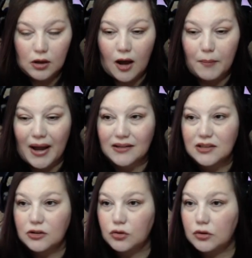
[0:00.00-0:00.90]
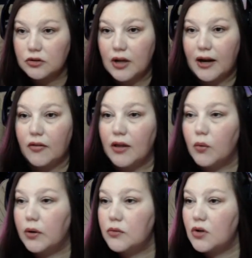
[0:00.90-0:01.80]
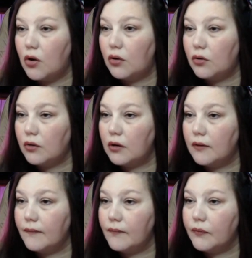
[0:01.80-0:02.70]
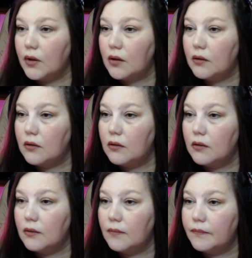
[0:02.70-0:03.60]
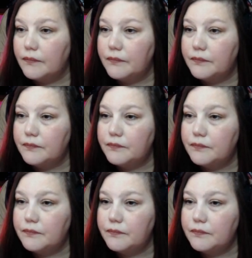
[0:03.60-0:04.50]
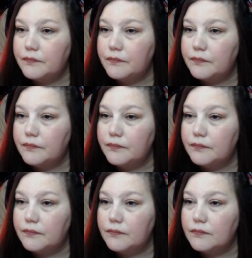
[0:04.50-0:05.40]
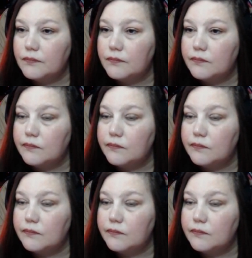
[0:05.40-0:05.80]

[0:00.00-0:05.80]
compacting drawers. I had to think what it was called. Um, mm, mm.